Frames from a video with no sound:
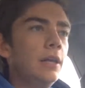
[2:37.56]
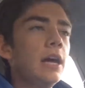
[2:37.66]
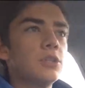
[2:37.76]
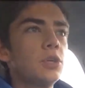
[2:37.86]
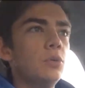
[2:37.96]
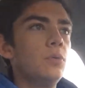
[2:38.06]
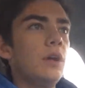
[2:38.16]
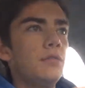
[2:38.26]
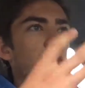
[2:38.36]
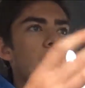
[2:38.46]
Yeah, so
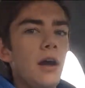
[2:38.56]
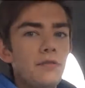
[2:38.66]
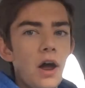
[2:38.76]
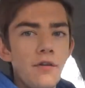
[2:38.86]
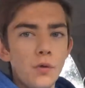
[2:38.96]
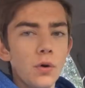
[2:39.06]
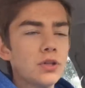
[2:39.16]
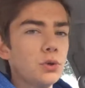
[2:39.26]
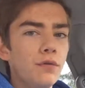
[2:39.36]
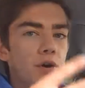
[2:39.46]
if I have a work
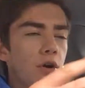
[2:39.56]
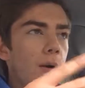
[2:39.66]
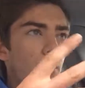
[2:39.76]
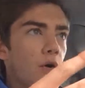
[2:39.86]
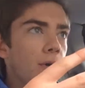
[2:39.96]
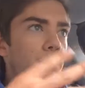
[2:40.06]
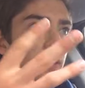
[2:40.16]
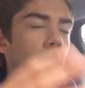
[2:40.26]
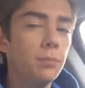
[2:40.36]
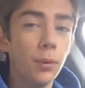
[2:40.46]
story video, I'm already
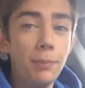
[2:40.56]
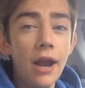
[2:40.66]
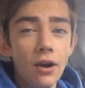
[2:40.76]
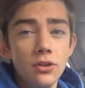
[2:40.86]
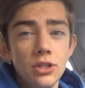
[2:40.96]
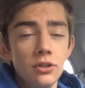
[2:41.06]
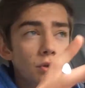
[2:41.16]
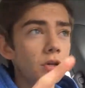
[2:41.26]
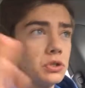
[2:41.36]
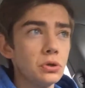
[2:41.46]
kind of prepared to
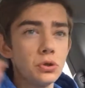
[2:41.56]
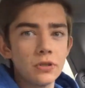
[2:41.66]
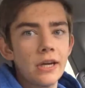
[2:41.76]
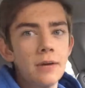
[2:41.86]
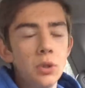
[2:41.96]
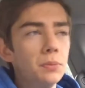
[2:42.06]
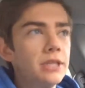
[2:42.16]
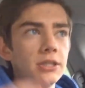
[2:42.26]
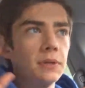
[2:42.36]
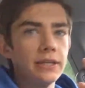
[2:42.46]
do it. So as soon as I come home,
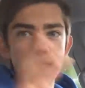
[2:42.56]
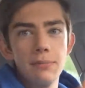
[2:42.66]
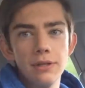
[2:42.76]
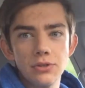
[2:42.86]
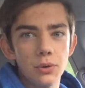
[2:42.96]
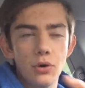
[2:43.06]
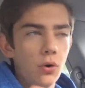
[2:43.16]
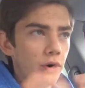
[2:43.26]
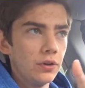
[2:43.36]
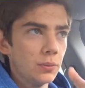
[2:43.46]
it takes me like 10 minutes to
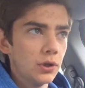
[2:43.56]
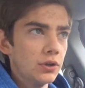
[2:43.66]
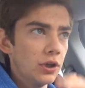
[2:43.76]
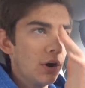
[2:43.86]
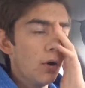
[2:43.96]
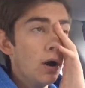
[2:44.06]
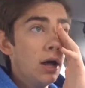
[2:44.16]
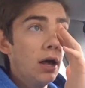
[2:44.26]
record, and then we're good to go.